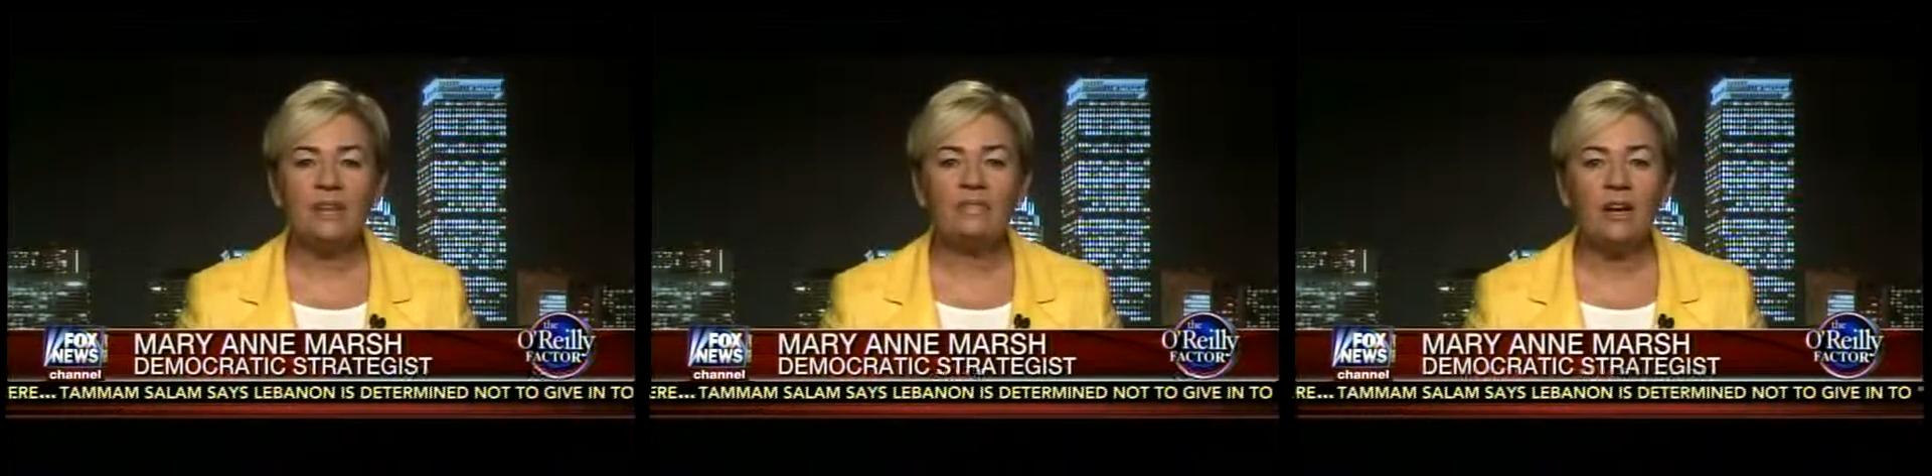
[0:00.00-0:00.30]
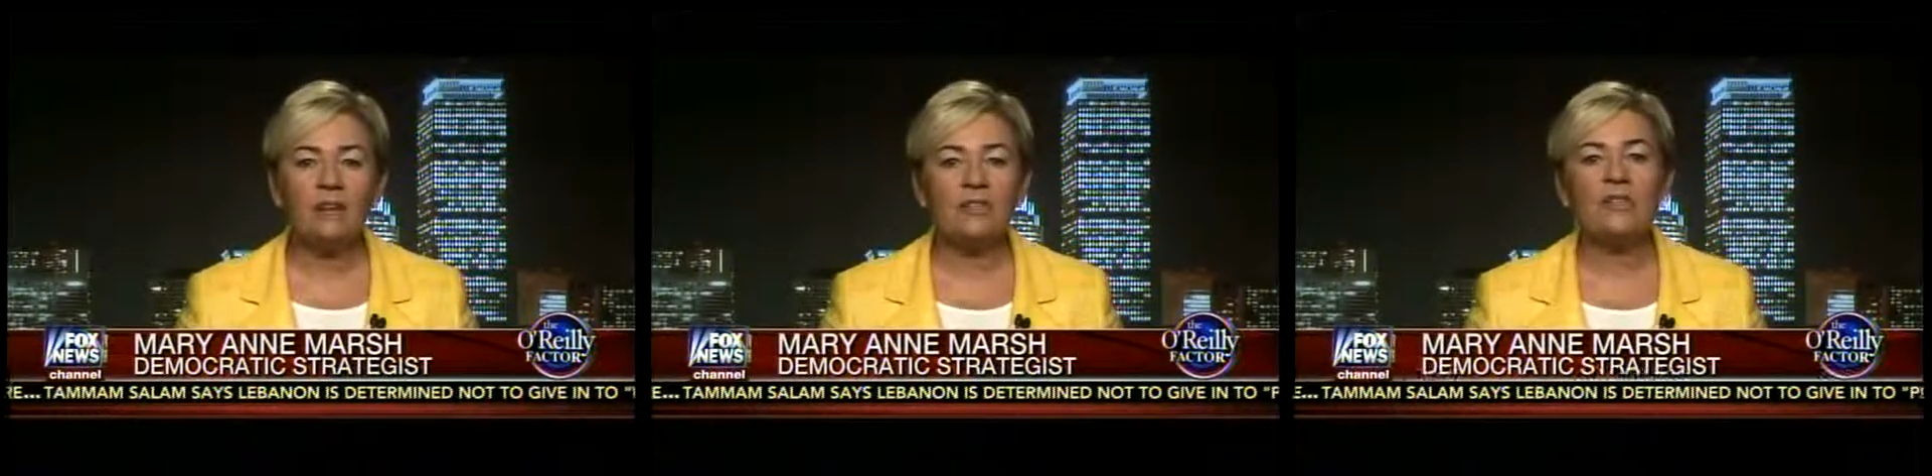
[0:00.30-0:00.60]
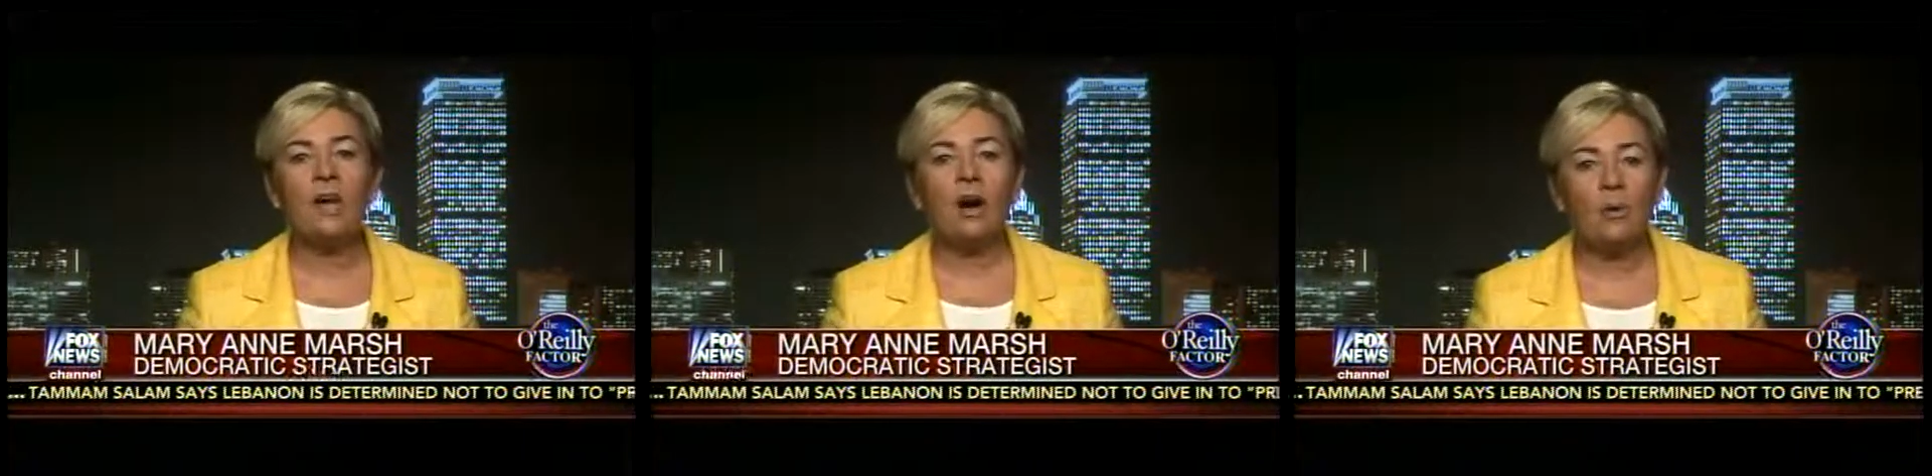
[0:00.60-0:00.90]
of Congress
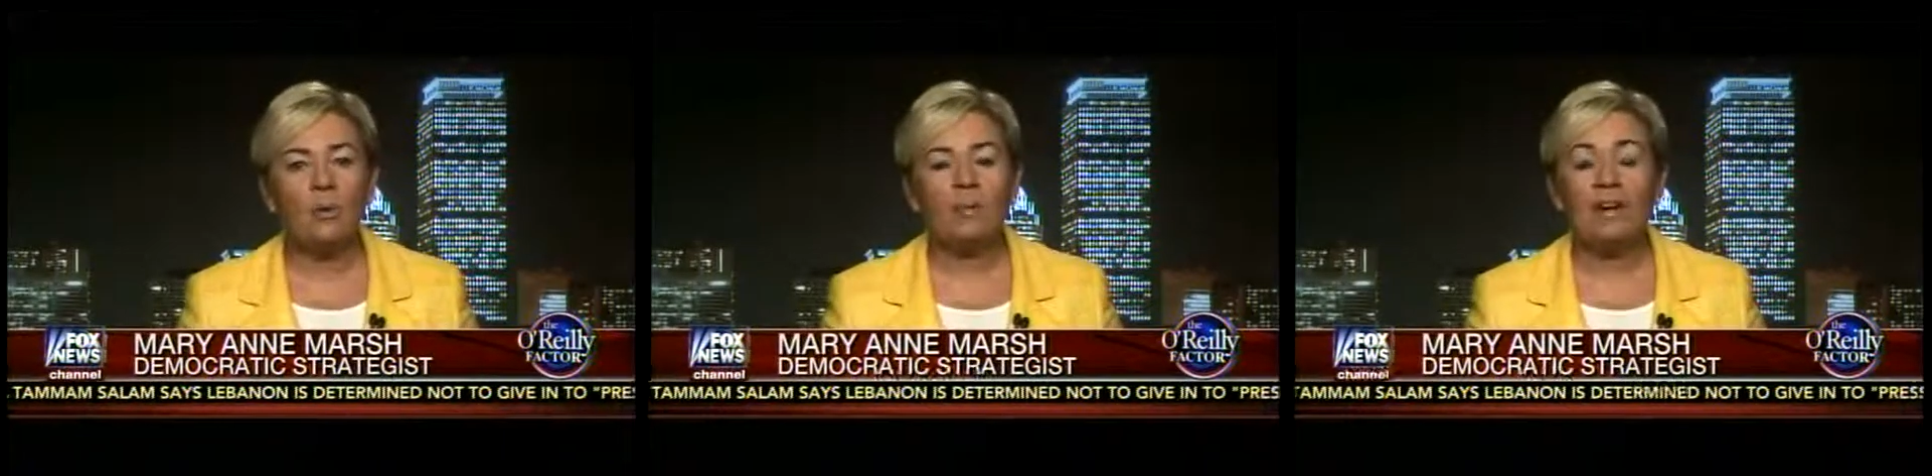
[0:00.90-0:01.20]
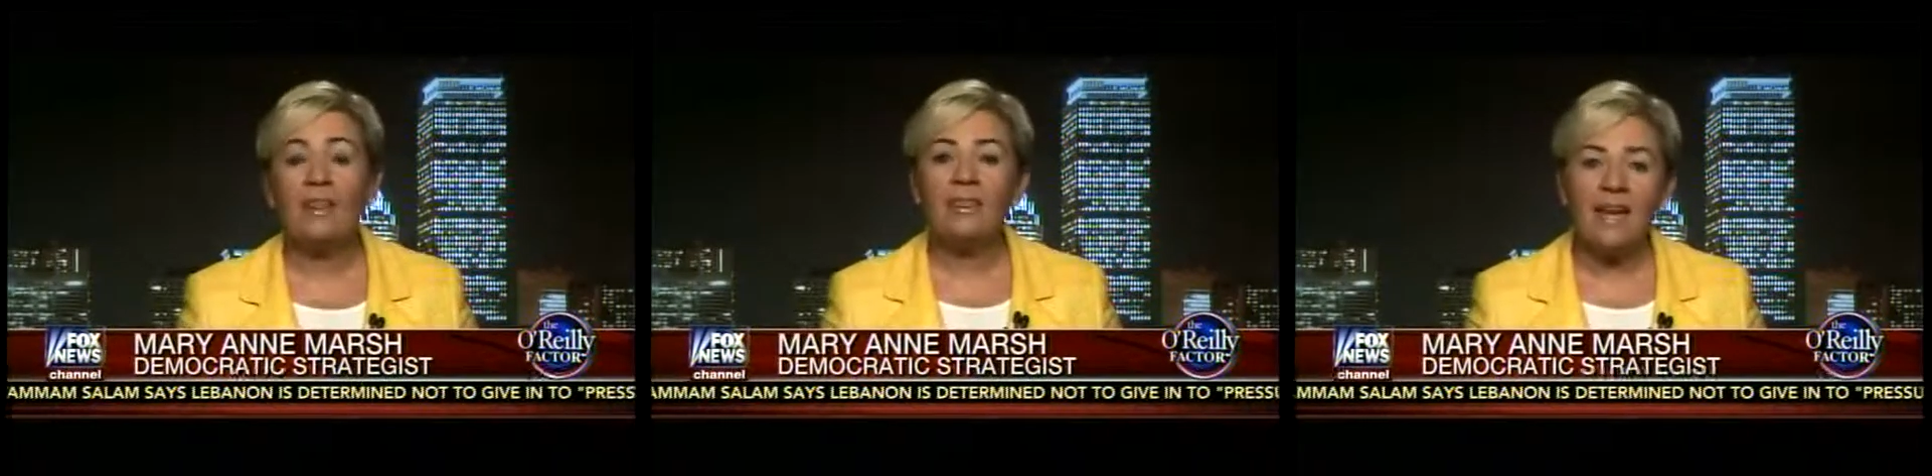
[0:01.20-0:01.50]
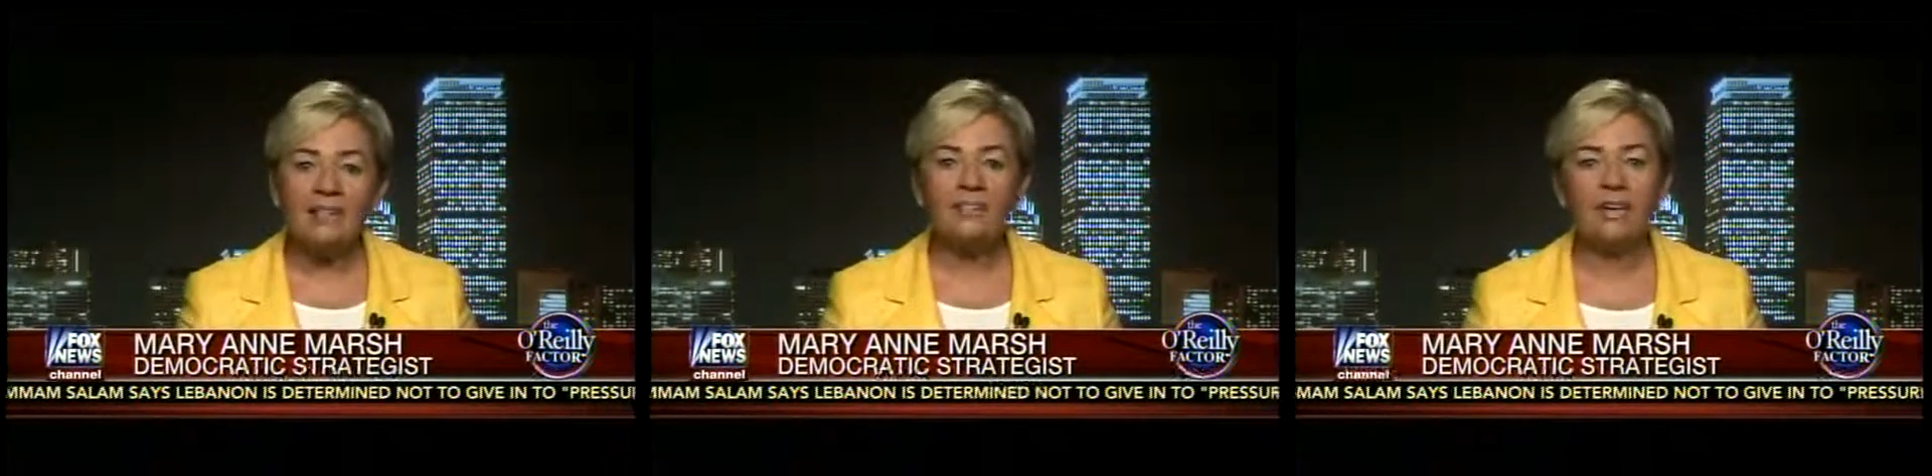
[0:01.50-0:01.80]
are women.
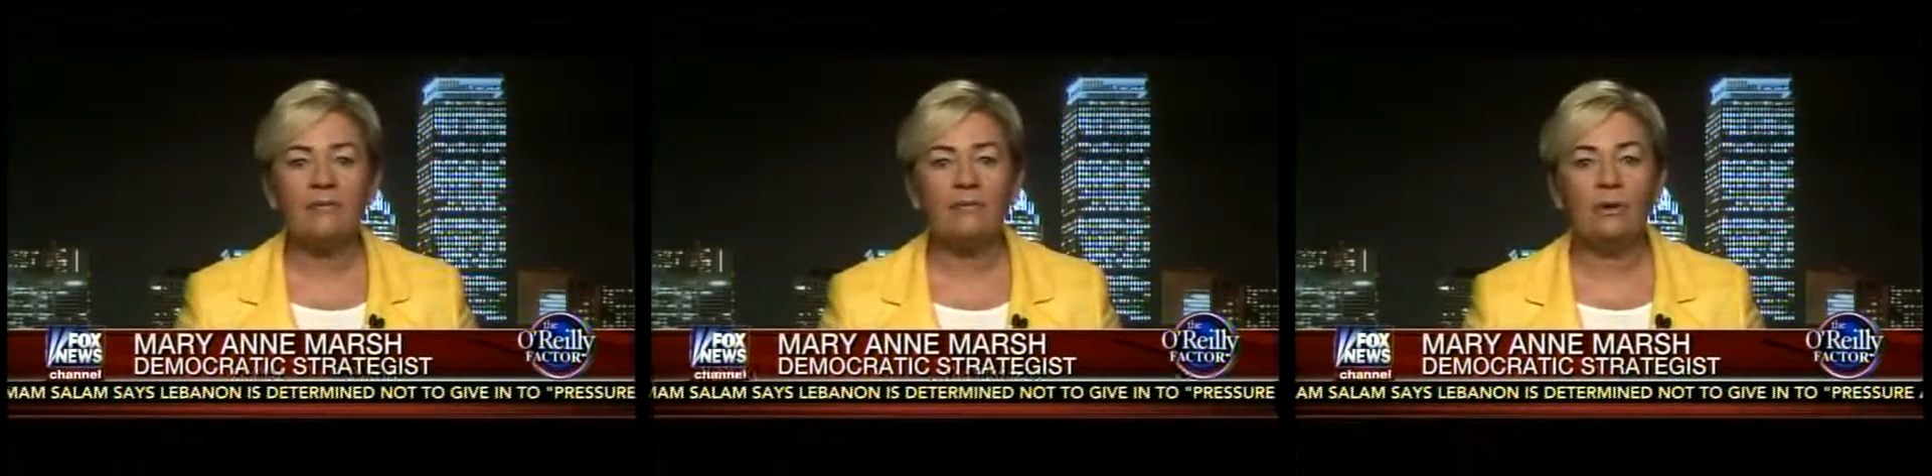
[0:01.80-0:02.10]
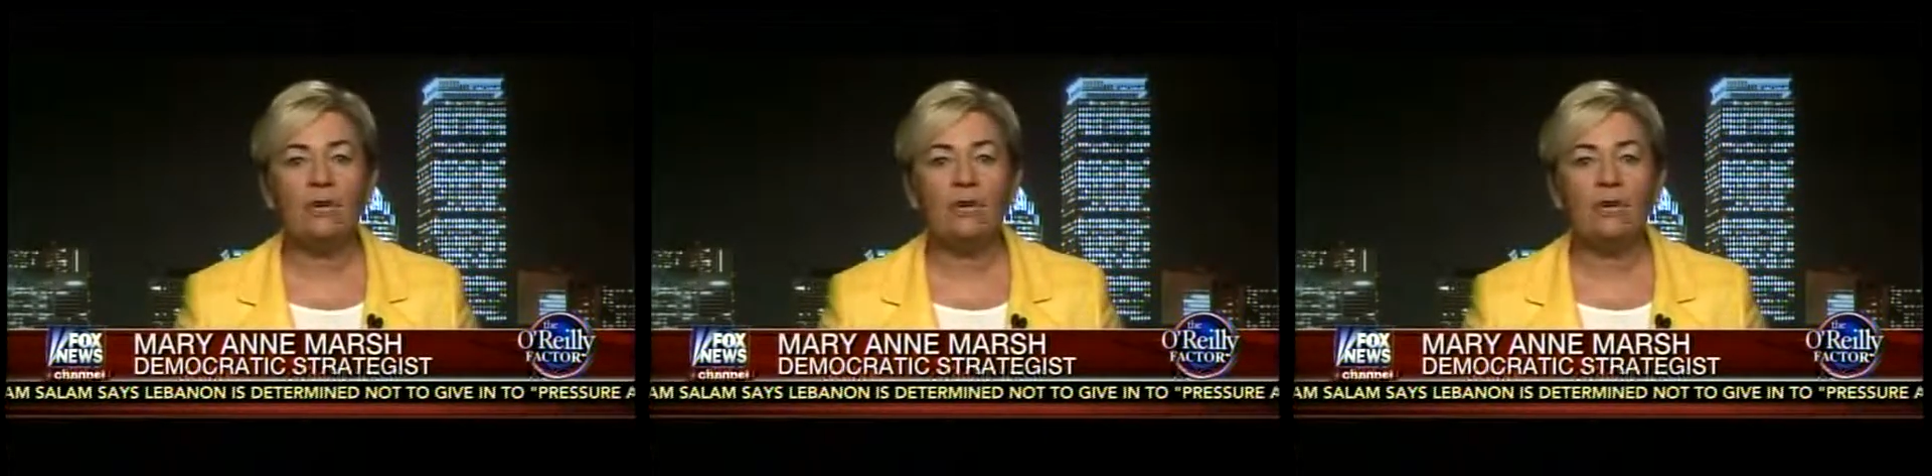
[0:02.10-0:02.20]
That's shameful.